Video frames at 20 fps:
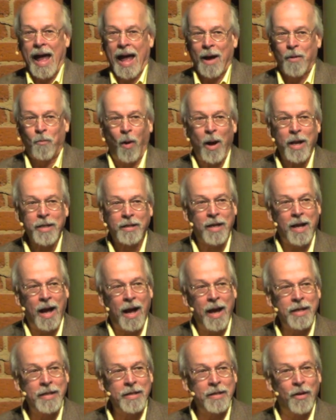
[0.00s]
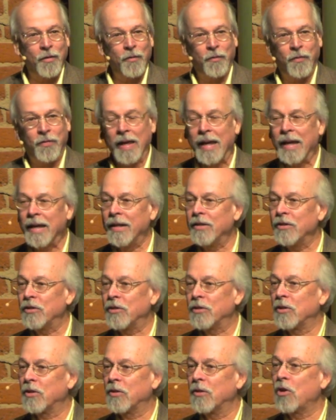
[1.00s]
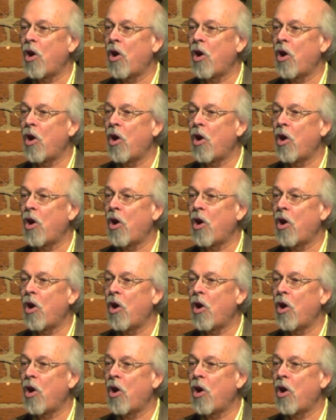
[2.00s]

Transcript: What kind of things